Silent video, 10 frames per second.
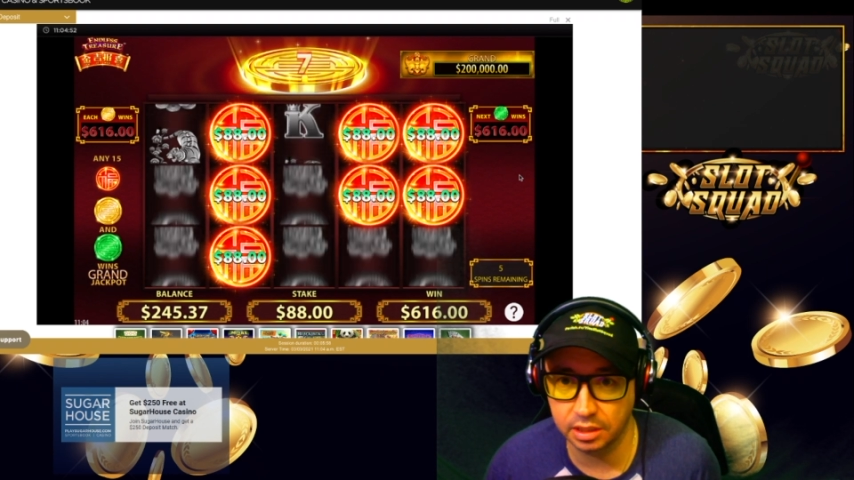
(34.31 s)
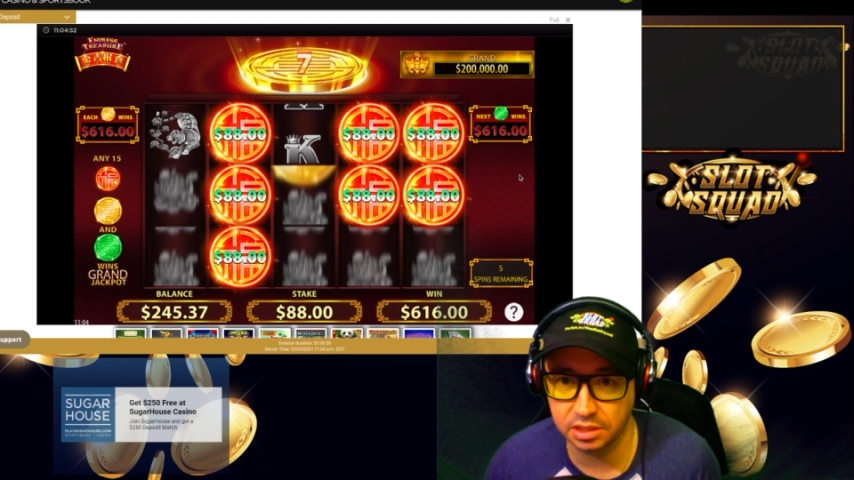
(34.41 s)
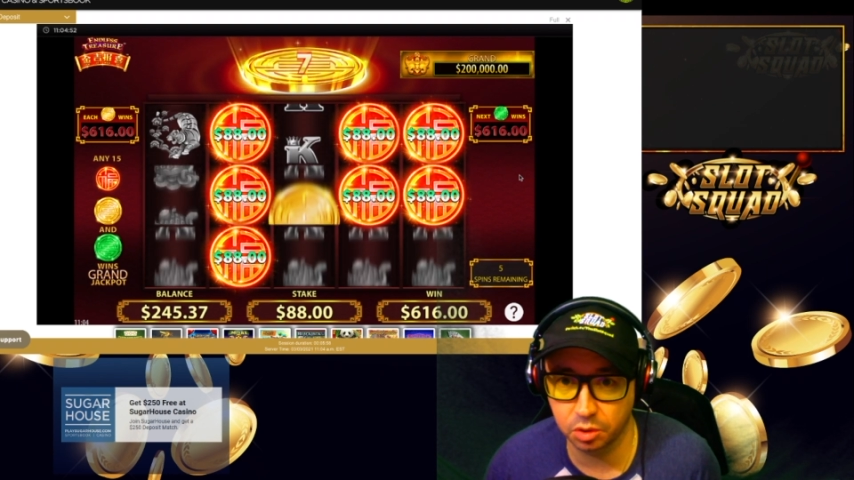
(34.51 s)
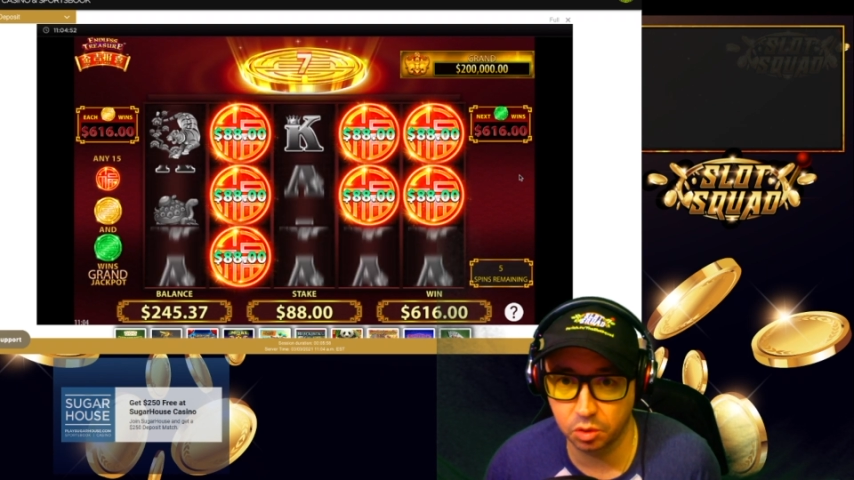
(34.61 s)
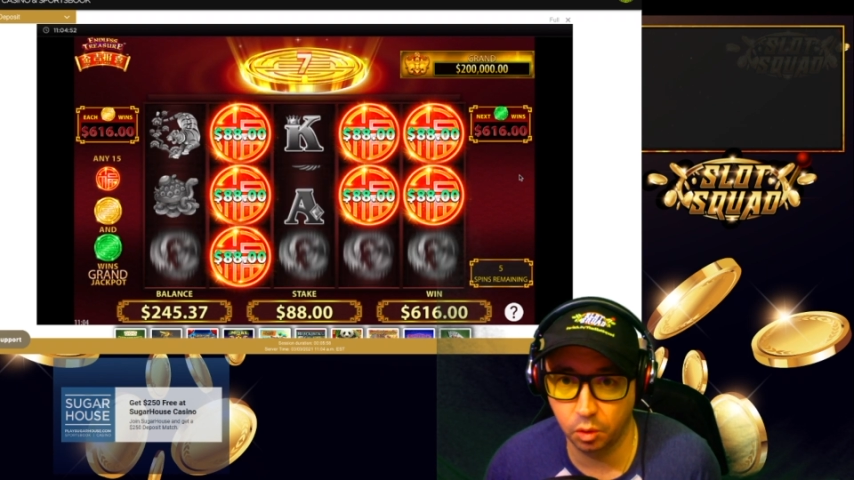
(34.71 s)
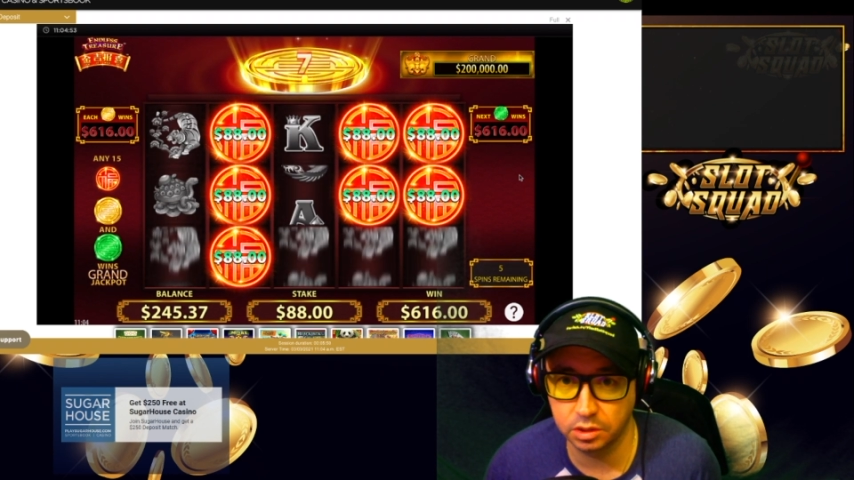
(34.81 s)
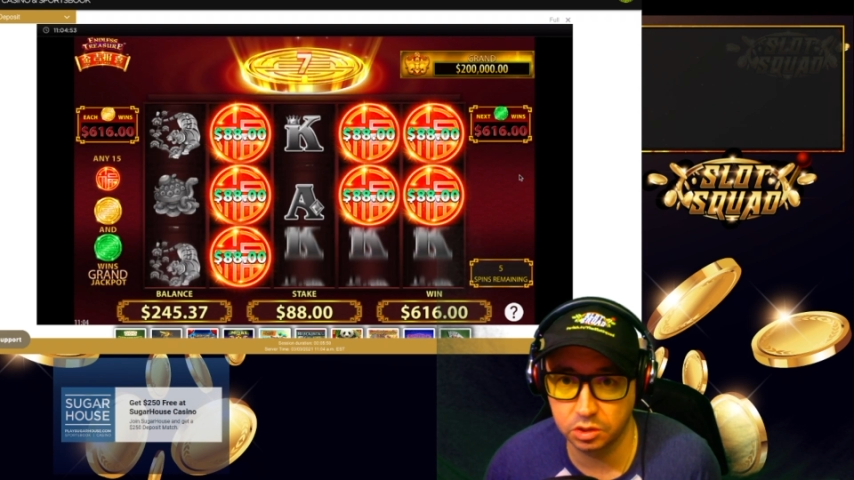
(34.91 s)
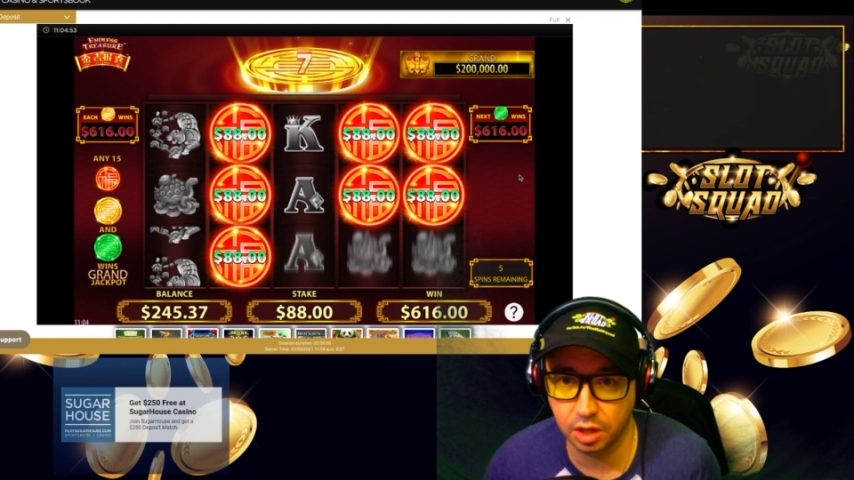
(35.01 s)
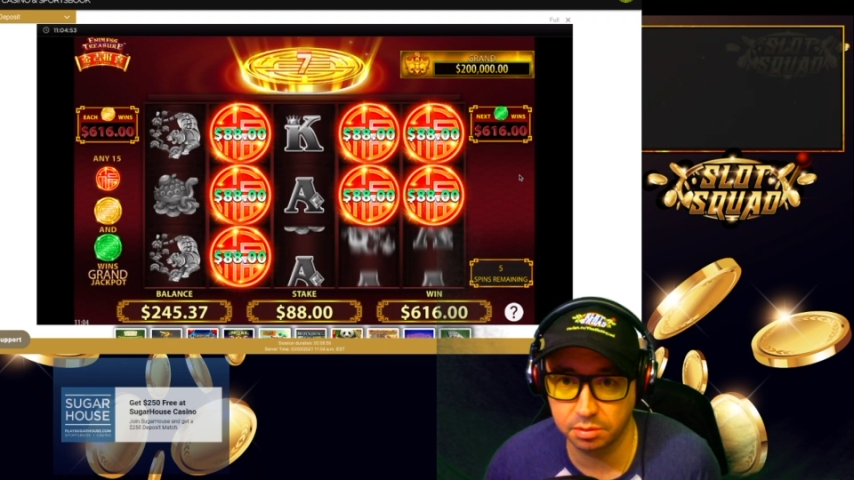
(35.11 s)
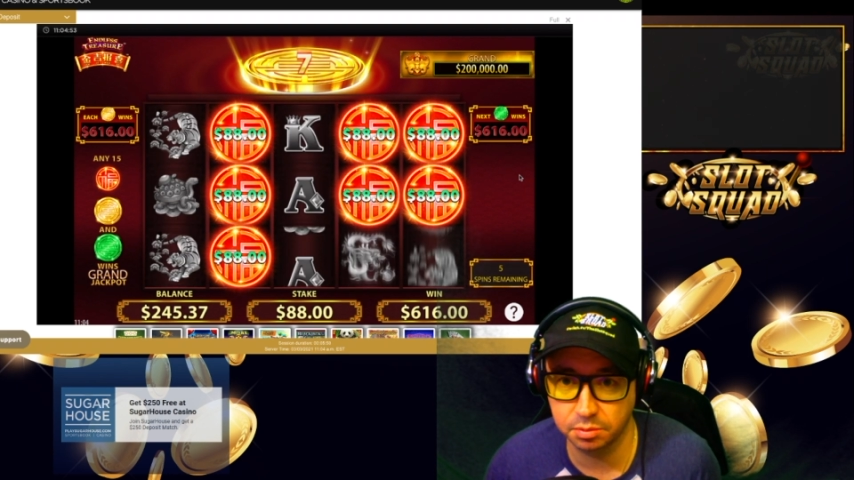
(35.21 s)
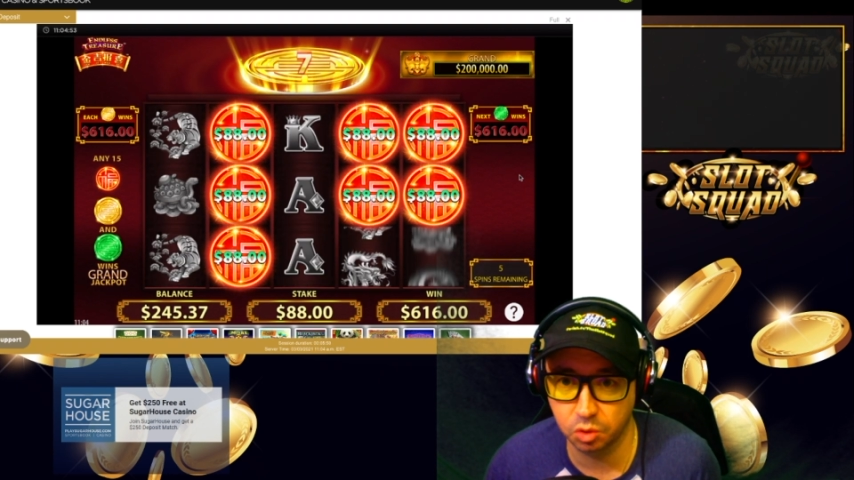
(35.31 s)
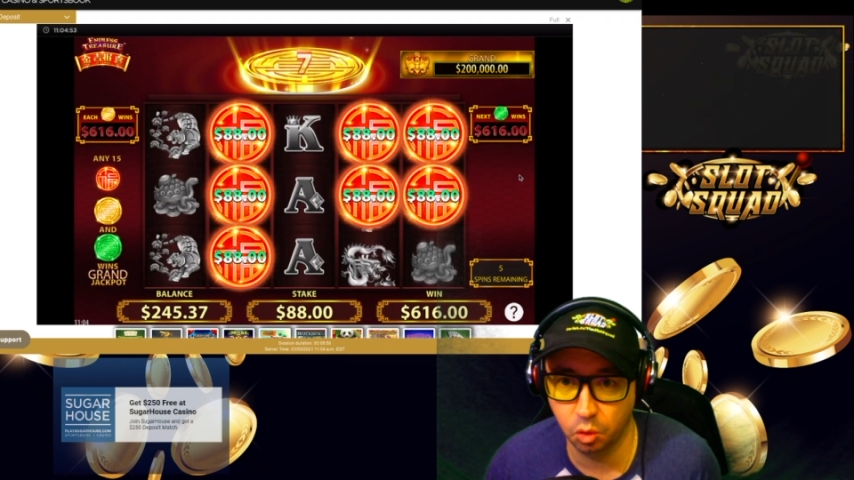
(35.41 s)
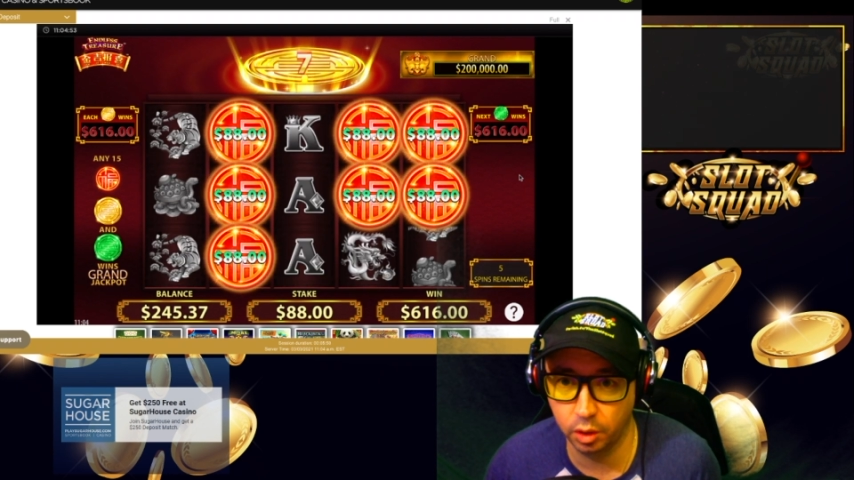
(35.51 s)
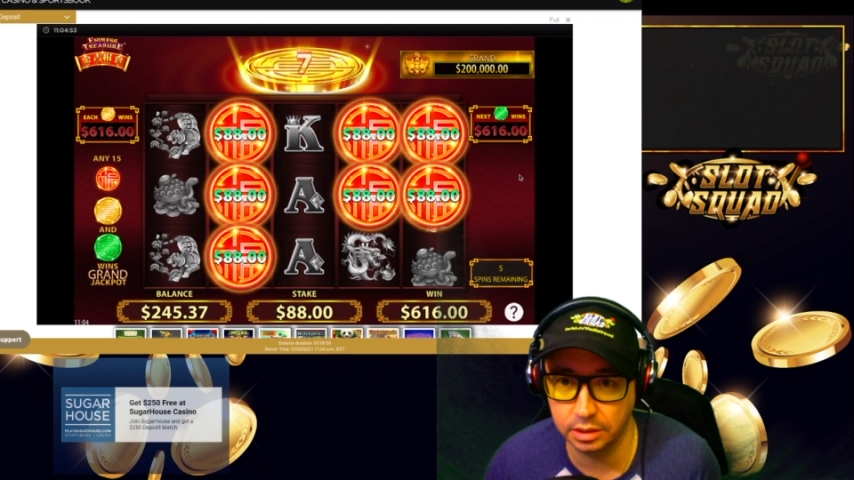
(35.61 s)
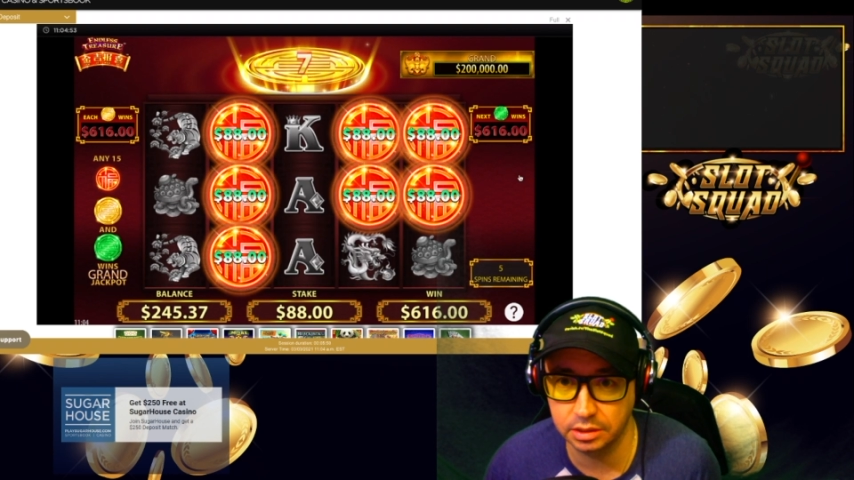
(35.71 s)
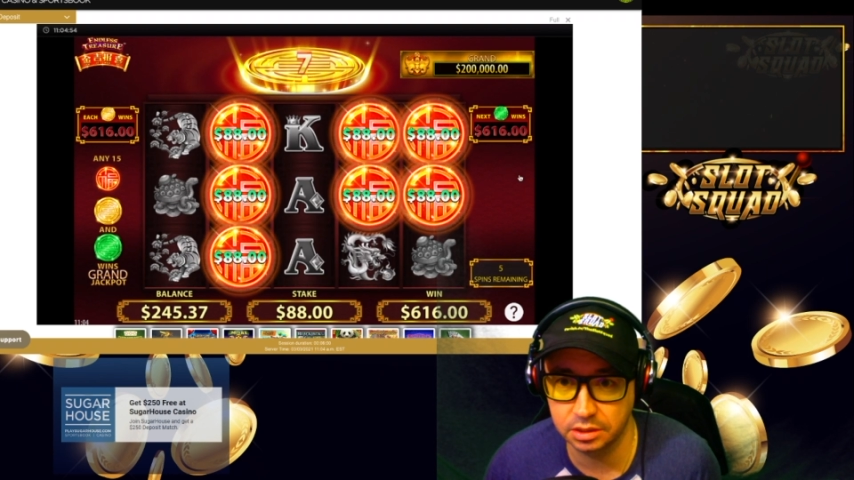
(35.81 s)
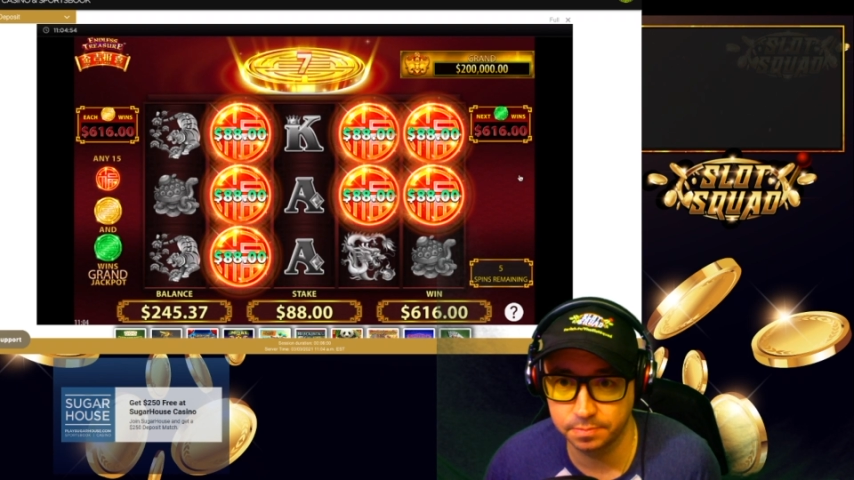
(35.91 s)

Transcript: Get some more coins. Drop some coins.